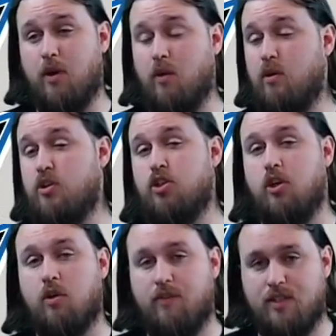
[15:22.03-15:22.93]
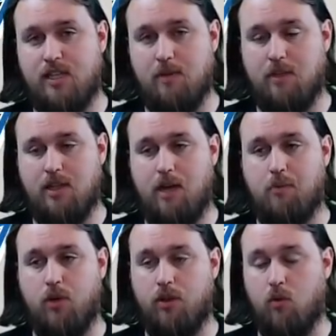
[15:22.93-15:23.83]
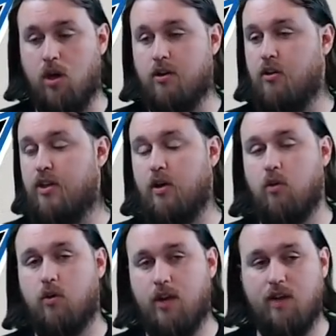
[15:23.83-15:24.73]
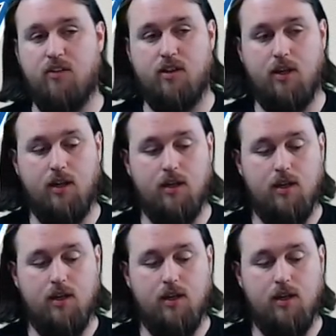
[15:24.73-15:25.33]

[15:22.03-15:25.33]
we were a joke of a team at that point. The Rondo thing ruined everything.